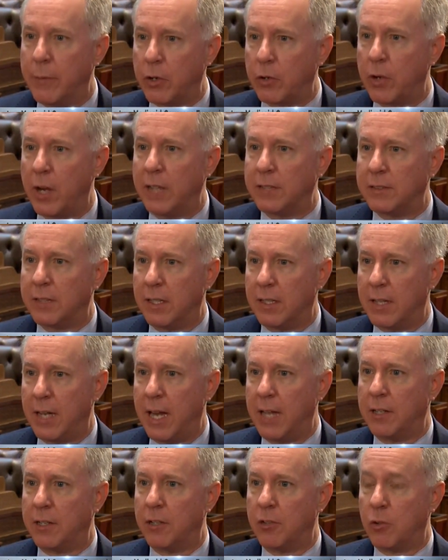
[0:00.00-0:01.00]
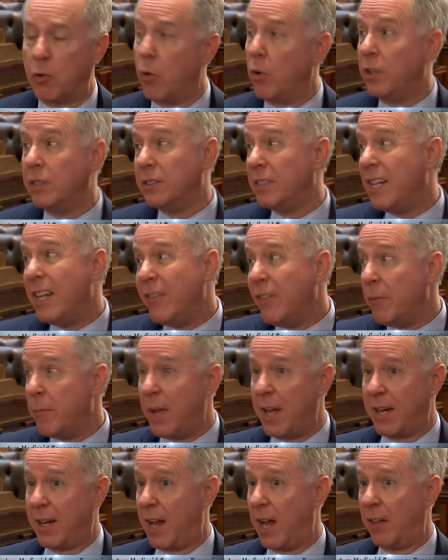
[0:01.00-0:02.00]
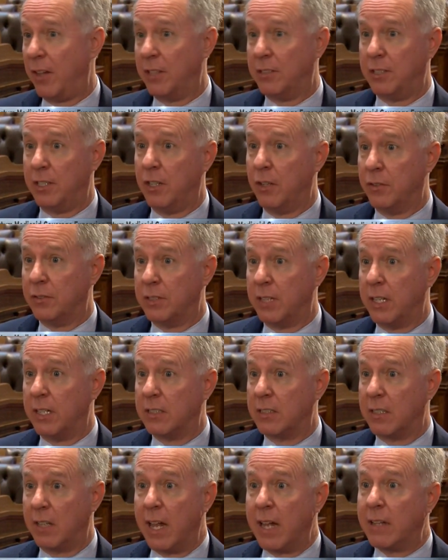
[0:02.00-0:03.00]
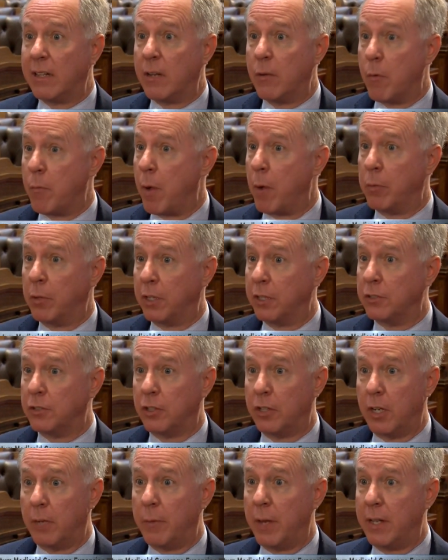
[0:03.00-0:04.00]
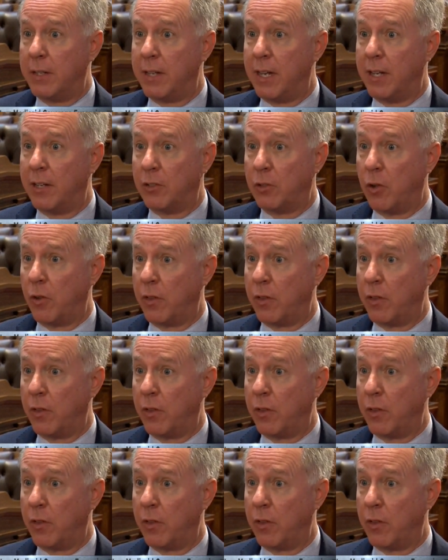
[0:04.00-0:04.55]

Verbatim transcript: December comments highlight a common debate against the extension of postpartum